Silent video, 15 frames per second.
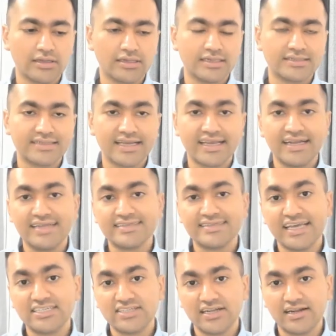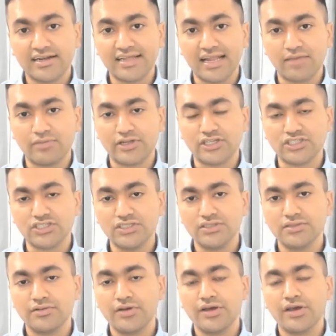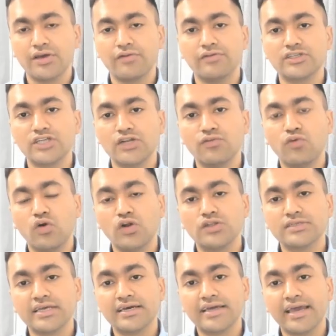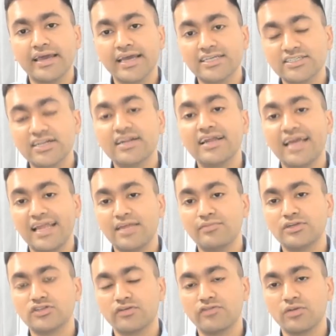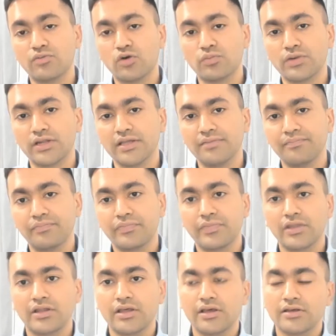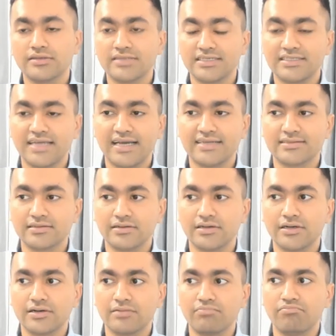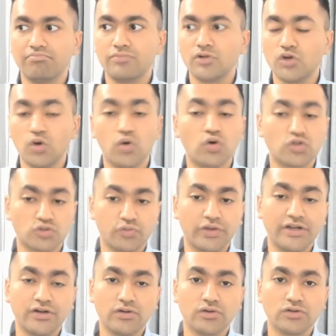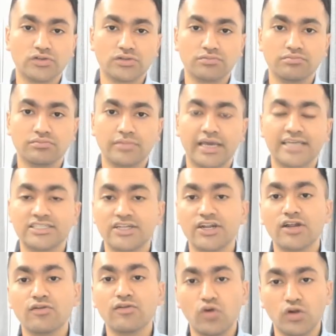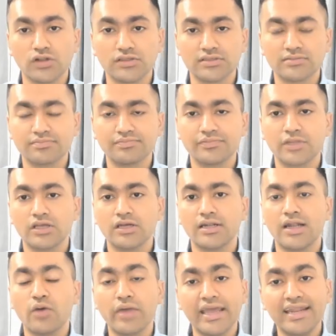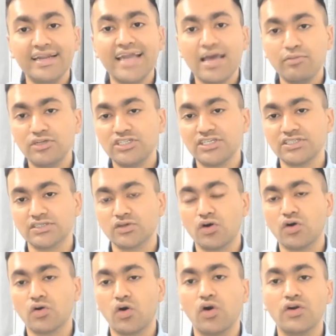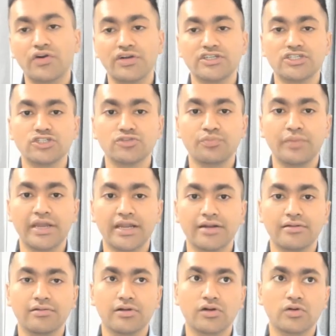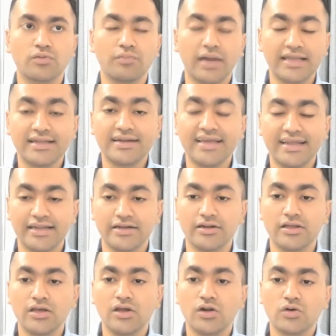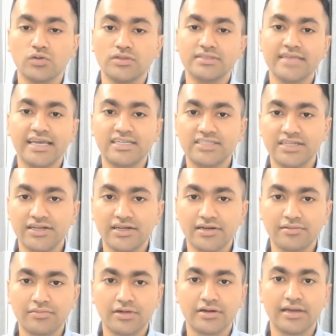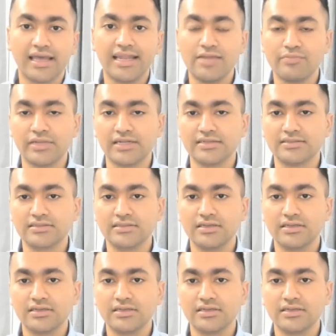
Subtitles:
Second is external dilapidations, which involves external elements of the property, such as doors, windows, exterior walls. Now, any damages or alterations made by the tenant to these exterior elements